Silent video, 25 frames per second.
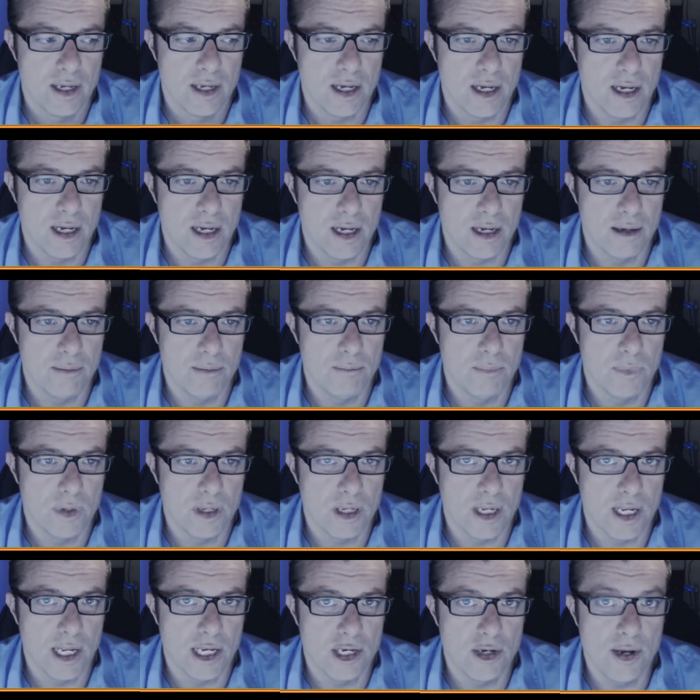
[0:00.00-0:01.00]
And
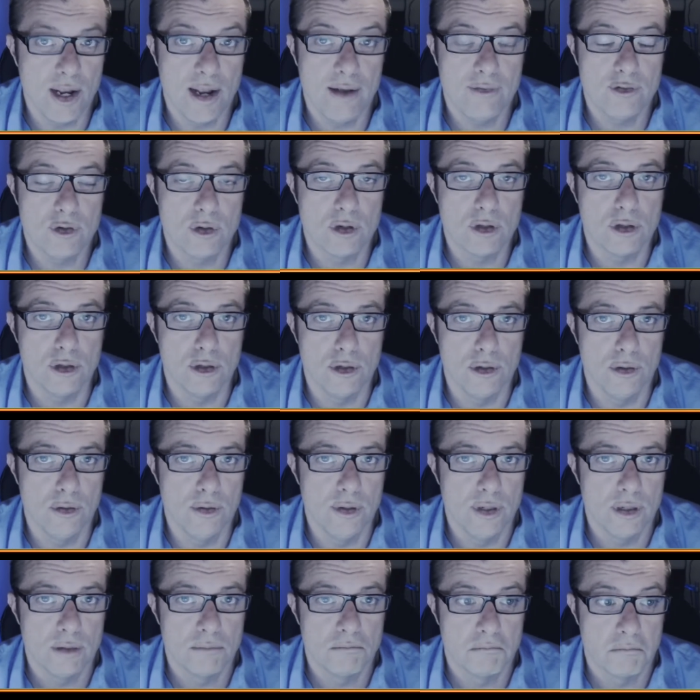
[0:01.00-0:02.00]
you have to
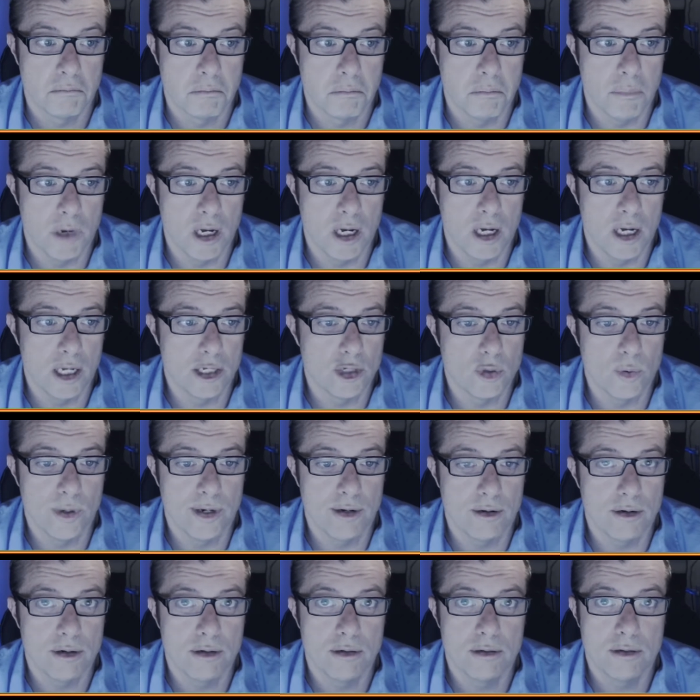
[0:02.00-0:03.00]
include
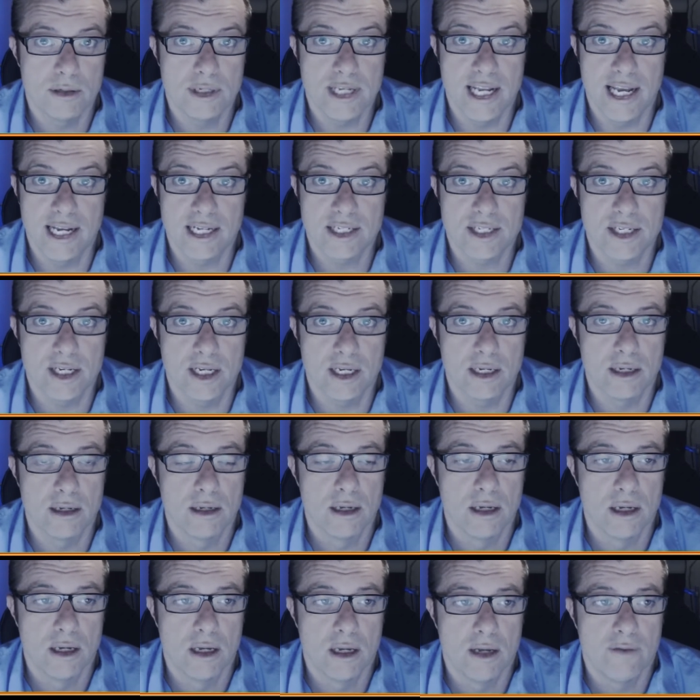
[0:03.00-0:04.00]
Twitter, texting,
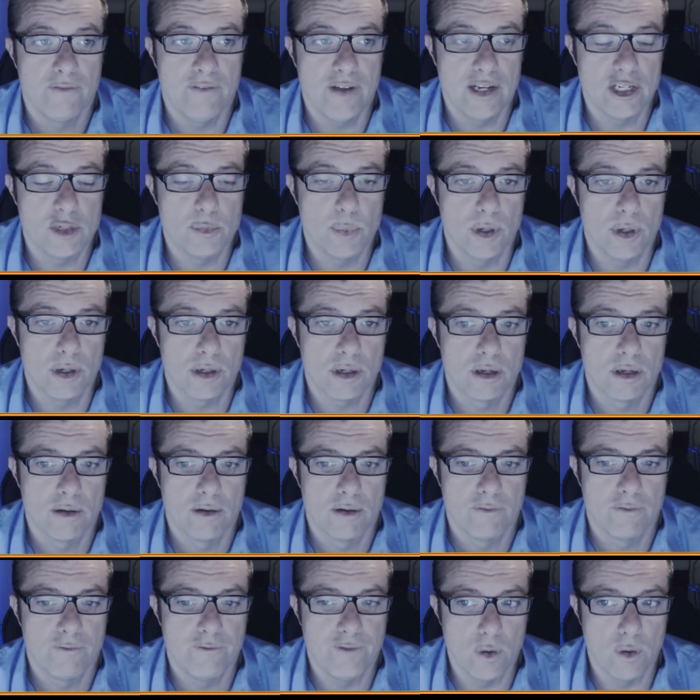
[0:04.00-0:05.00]
Facebook,
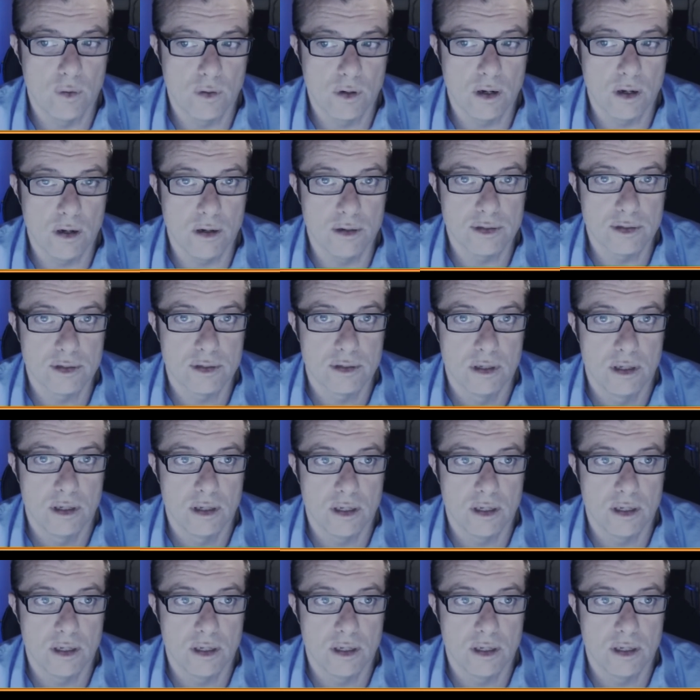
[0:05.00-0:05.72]
phone calls,